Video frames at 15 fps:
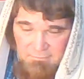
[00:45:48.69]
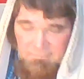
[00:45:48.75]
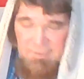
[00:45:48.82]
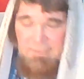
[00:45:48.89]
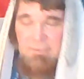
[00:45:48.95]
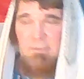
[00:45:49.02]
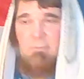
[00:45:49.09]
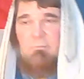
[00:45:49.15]

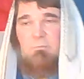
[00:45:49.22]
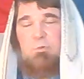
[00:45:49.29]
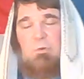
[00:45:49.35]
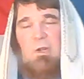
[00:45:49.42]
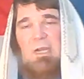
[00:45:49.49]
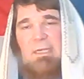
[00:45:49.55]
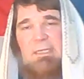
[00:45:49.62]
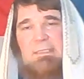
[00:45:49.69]
that
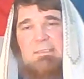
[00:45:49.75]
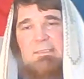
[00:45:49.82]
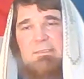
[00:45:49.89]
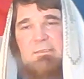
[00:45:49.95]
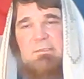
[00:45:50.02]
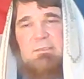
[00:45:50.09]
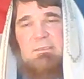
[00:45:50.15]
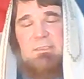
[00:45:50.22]
brought
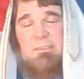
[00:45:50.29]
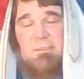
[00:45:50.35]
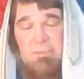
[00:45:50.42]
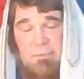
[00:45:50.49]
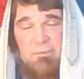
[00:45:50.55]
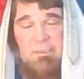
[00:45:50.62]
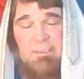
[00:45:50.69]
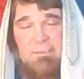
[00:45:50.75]
us to
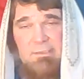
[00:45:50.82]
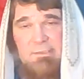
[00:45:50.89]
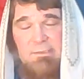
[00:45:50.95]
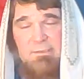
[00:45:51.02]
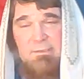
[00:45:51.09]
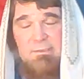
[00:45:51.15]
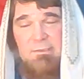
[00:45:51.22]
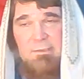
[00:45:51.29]

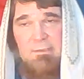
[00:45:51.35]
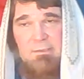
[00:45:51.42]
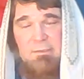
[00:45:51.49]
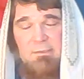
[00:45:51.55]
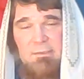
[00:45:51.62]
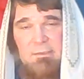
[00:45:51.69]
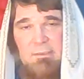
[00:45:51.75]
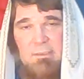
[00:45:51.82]
newness.
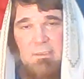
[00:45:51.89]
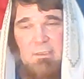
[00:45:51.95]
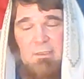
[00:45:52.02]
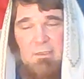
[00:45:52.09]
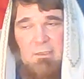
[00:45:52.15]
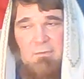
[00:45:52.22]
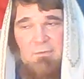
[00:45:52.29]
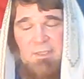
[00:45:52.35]

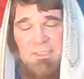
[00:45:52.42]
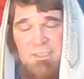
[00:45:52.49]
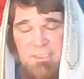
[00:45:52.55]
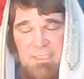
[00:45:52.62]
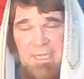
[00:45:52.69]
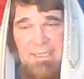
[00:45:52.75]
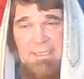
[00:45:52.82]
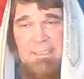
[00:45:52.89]
The
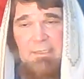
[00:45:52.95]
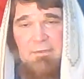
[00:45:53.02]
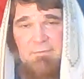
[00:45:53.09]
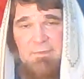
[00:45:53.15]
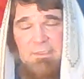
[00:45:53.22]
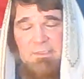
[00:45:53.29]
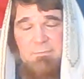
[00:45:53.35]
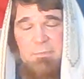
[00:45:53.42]
shedding of
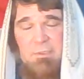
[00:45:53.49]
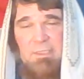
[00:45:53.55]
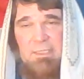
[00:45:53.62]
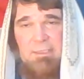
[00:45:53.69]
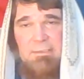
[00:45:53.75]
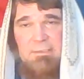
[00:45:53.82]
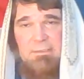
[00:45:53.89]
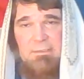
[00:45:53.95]
his
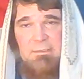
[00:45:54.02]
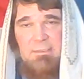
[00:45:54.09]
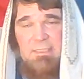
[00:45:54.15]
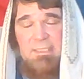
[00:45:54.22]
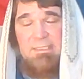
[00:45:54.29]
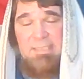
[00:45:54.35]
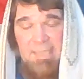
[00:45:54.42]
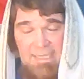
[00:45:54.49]
blood,
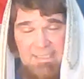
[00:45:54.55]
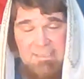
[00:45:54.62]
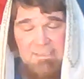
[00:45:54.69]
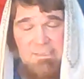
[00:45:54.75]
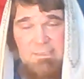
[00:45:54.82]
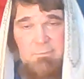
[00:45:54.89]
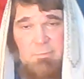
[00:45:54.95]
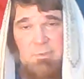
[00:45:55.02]
his
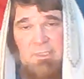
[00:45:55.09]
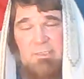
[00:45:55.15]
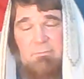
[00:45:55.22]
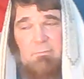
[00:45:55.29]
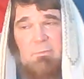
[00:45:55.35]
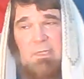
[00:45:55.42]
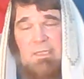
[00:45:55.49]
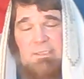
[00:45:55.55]
innocent
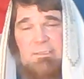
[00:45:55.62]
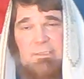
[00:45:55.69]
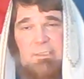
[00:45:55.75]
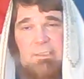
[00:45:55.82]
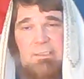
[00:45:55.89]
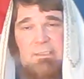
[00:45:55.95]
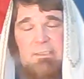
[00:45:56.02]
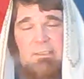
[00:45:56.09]
blood, mind
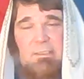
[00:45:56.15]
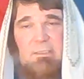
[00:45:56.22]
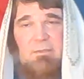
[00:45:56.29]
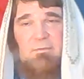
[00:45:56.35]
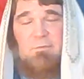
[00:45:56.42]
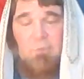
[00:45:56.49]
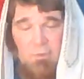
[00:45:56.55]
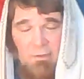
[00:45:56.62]
you,
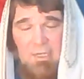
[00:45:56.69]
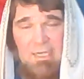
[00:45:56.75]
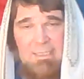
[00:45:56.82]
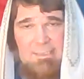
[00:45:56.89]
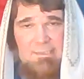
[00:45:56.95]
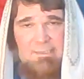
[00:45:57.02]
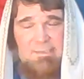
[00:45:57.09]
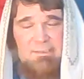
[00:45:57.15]
for
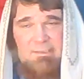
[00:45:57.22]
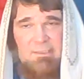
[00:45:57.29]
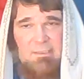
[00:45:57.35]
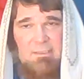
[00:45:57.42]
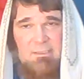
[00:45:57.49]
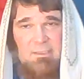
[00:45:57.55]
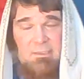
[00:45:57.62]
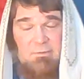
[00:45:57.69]
us
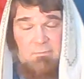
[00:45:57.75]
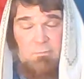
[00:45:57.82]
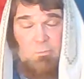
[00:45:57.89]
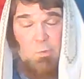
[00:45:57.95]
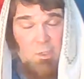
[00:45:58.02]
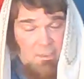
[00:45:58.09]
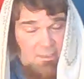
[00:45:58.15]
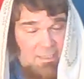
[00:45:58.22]
that
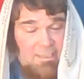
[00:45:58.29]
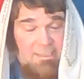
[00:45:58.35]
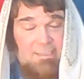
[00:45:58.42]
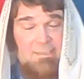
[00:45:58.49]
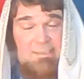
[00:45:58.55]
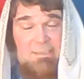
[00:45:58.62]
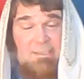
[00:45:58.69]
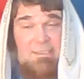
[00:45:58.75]
weren't
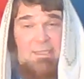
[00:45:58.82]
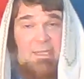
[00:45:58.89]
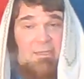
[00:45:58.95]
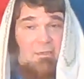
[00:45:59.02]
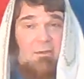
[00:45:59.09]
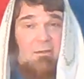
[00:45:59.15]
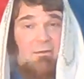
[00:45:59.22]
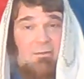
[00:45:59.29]
innocent at
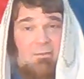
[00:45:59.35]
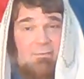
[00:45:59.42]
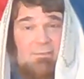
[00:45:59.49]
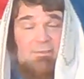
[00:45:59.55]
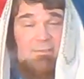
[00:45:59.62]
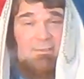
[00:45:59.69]
all.